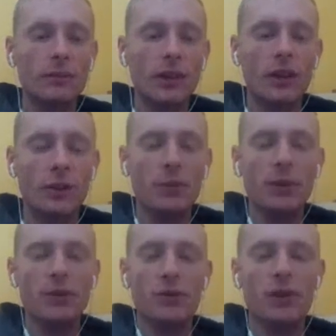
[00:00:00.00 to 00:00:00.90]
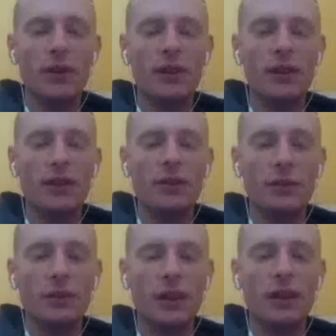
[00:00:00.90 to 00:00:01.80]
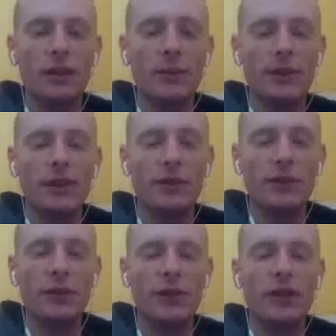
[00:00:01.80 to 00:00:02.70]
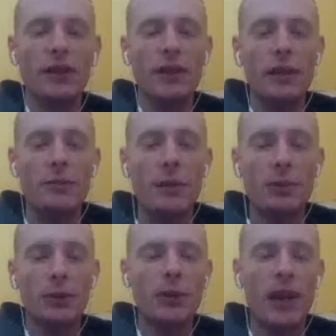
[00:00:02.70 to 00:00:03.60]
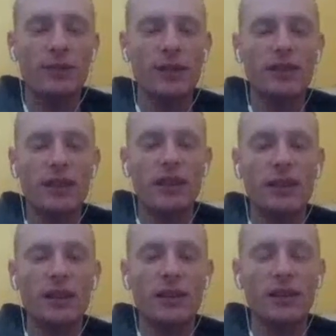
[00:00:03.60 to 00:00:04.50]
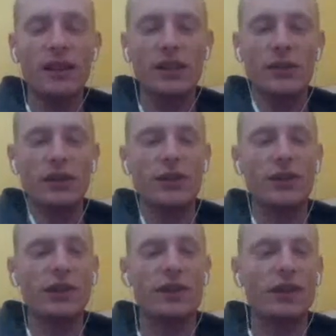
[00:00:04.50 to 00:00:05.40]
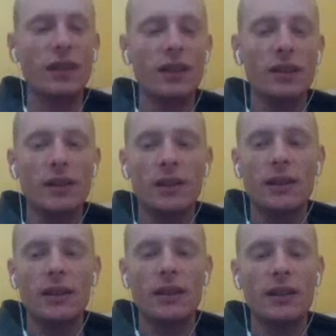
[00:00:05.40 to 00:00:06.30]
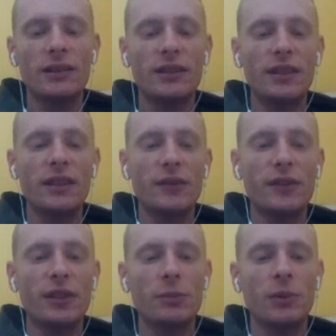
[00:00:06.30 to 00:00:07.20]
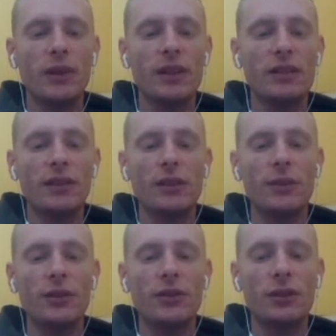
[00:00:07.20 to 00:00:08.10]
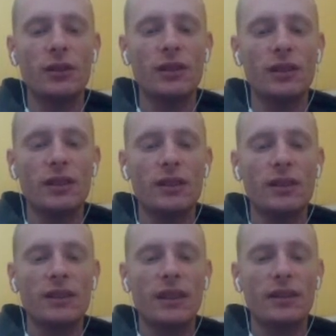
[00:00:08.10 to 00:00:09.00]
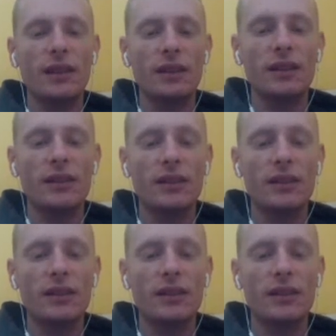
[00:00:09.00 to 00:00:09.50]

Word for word: I hope you enjoyed this run, especially for people who haven't seen the DS version, to see the differences between this and the original, because I think